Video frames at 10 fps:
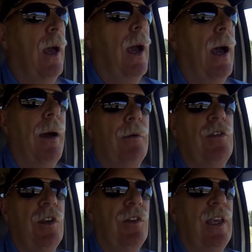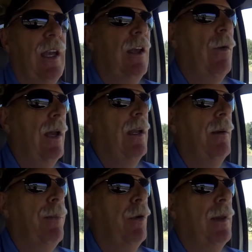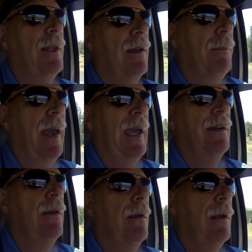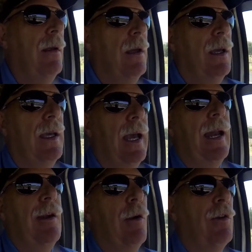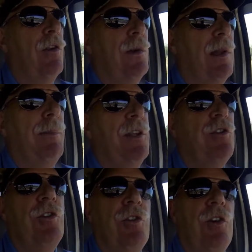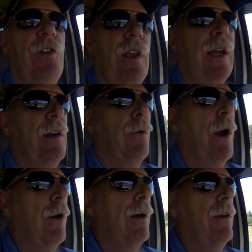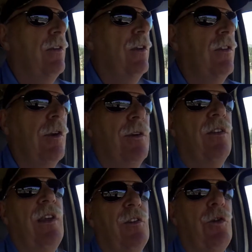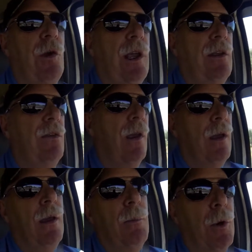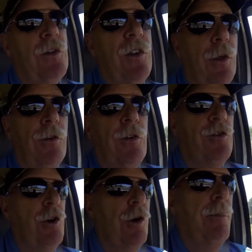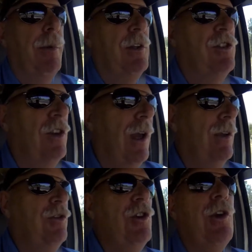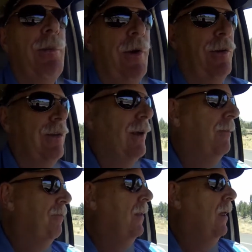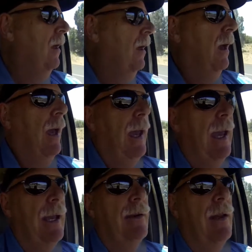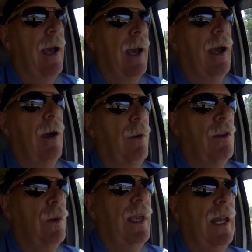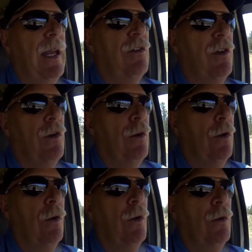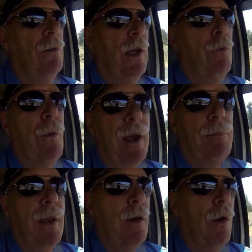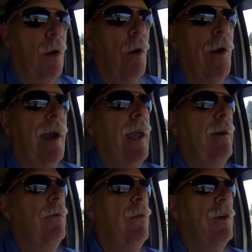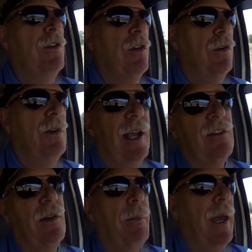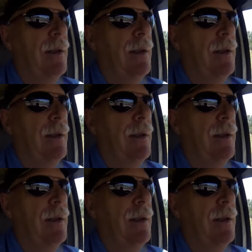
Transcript: Uh, just getting ready to pull in the Bend. Kind of notice what the pictures you'll see on the road is you certainly see trees. Most of those are junipers. And uh, once we get into Redmond, Oregon, which is next to Bend,